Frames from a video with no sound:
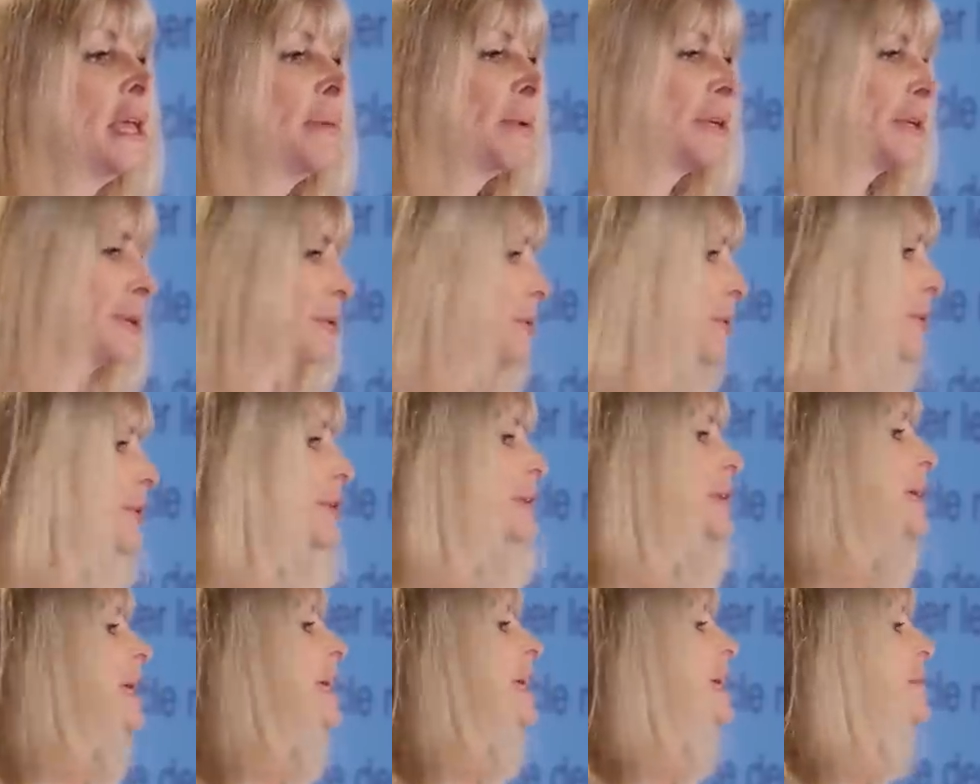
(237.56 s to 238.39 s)
But it all
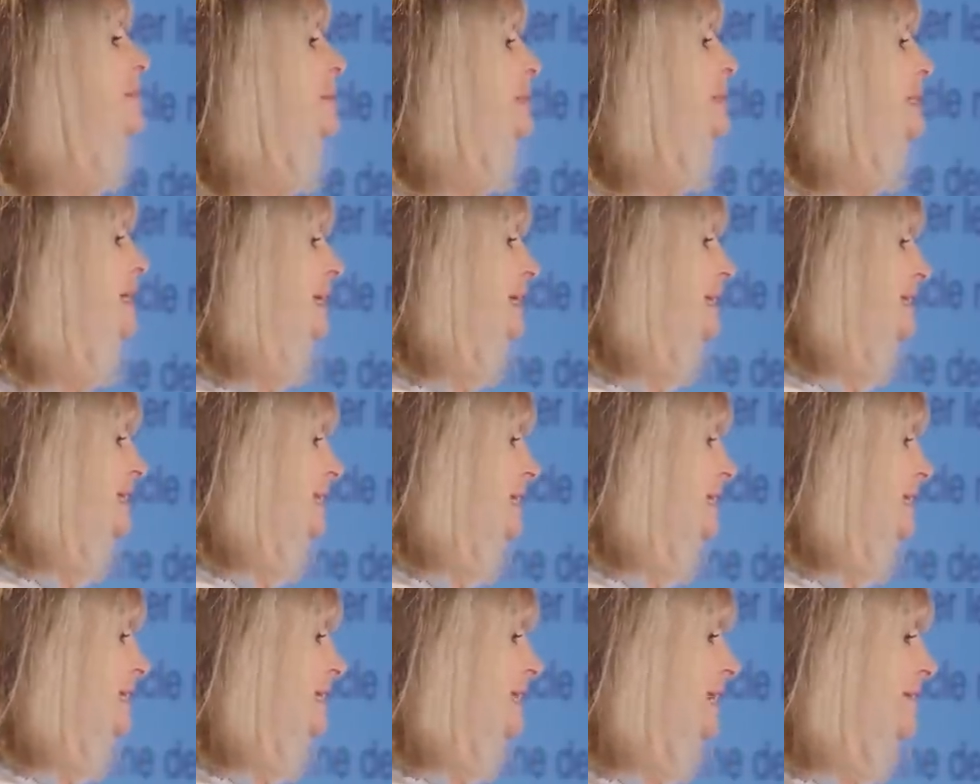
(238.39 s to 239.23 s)
looked like it was
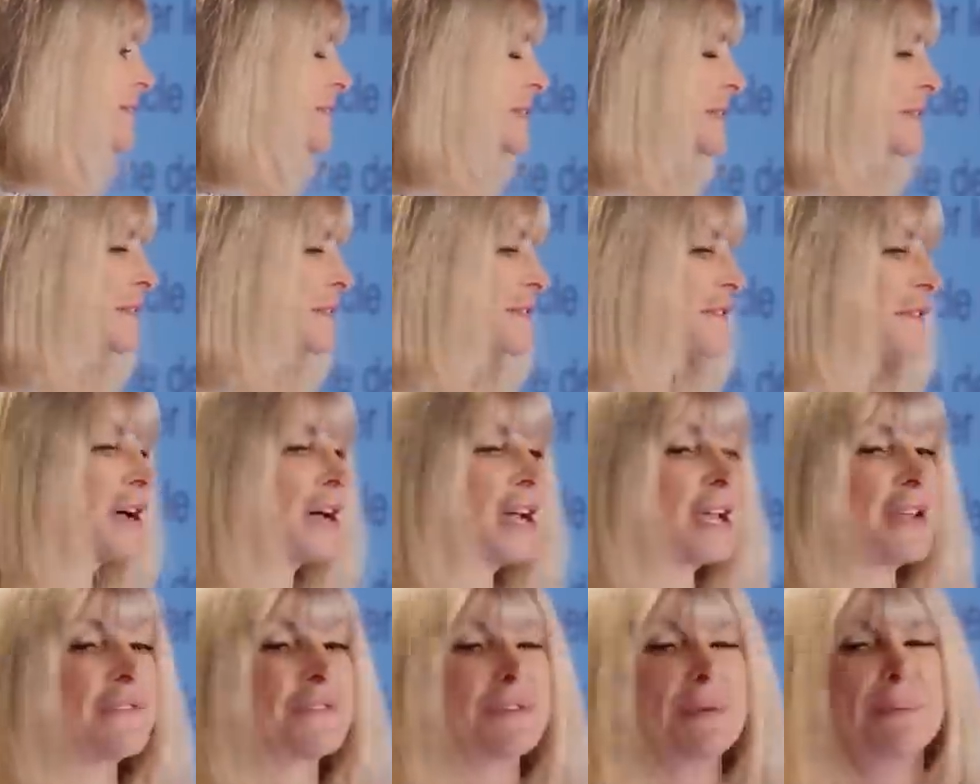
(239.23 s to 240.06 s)

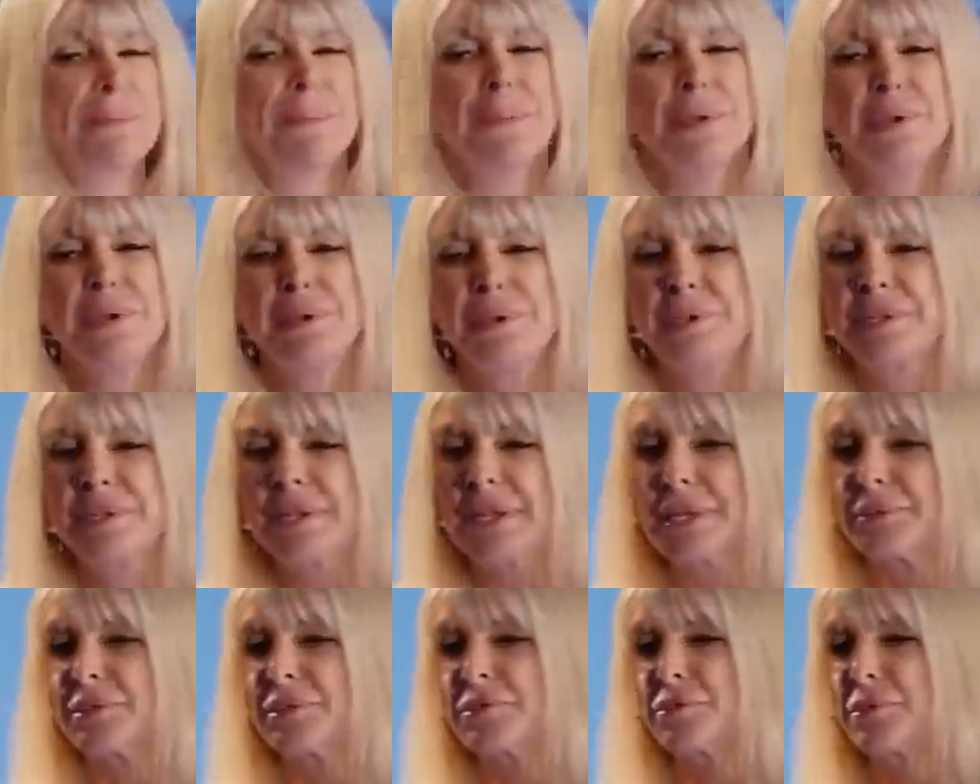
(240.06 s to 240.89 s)
1975. The
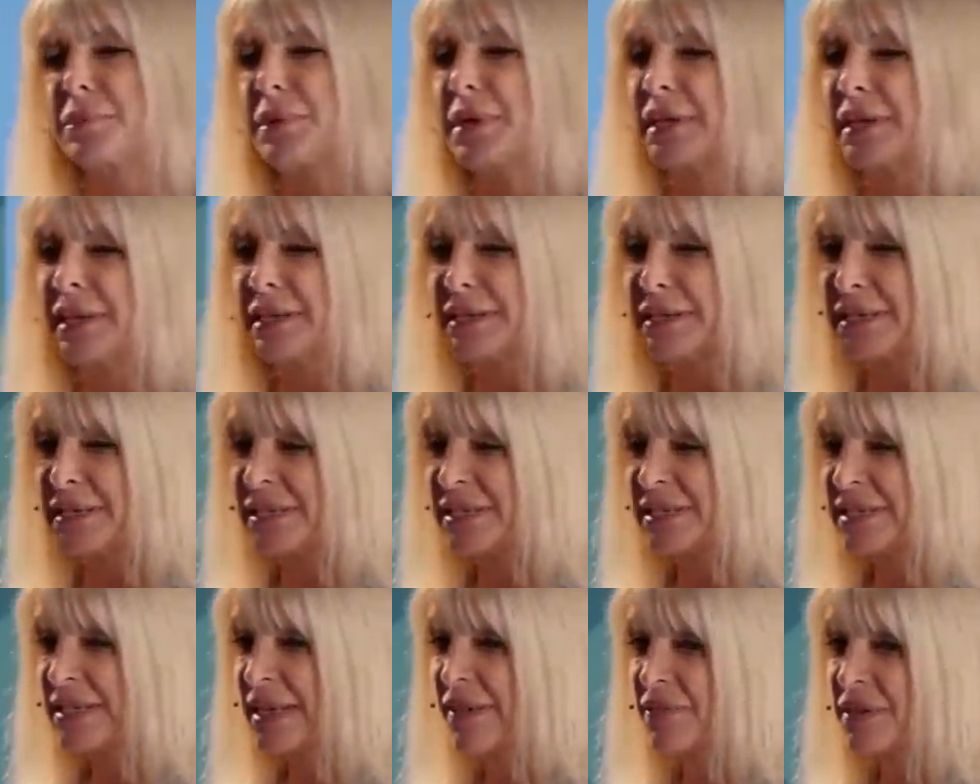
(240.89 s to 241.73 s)
music was from
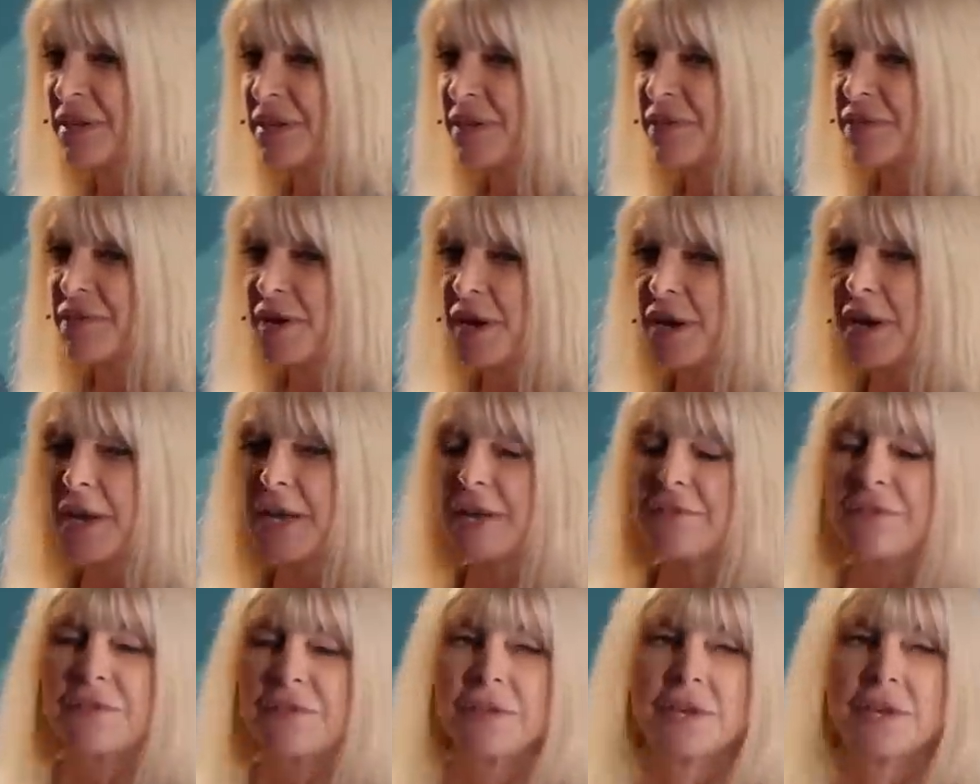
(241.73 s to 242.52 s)
1975.